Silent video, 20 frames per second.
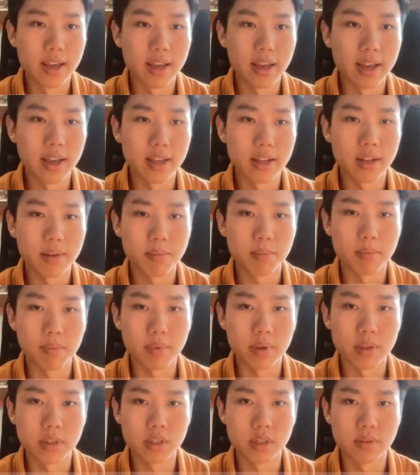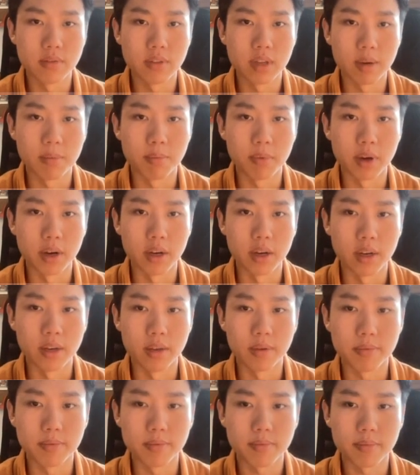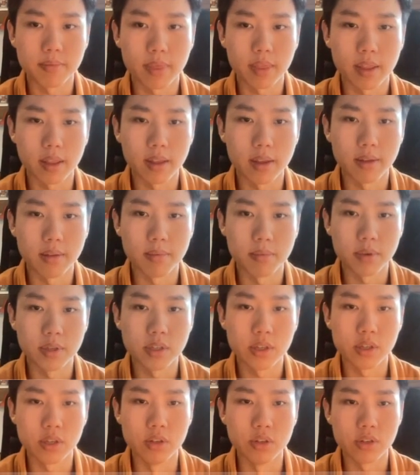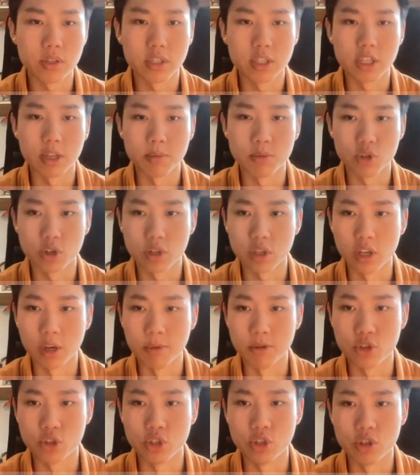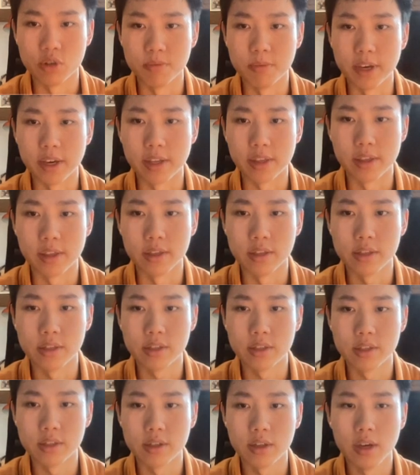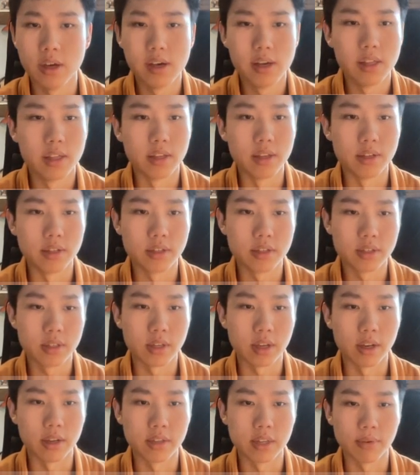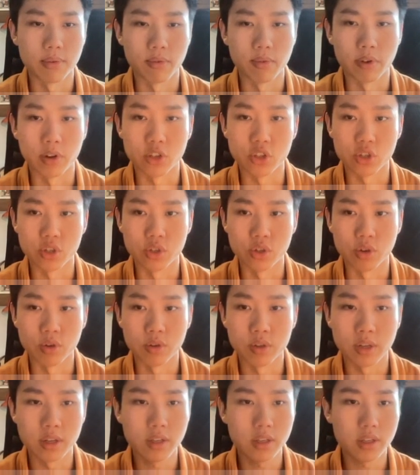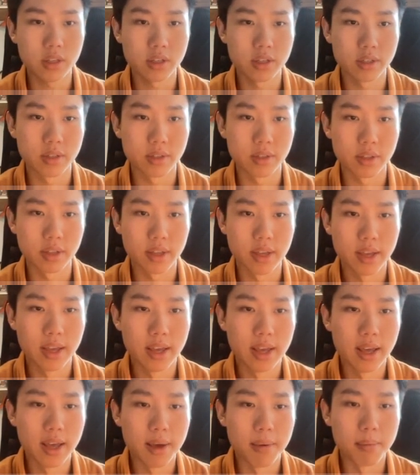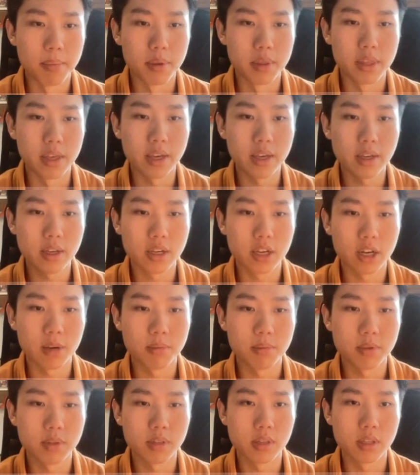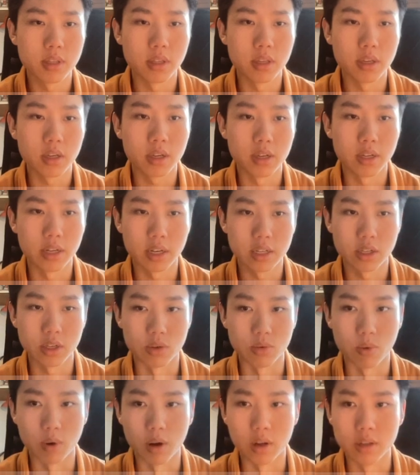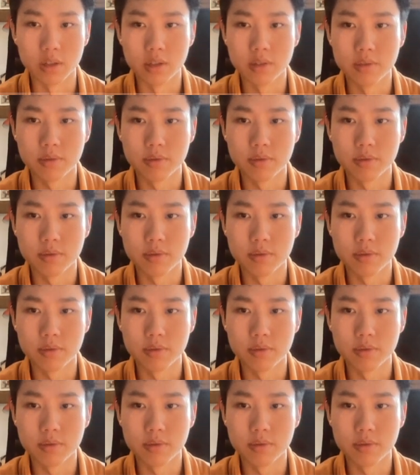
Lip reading: And I achieved that by basically using some trigonometry to make these several functions rotate. But then comes the connecting rod.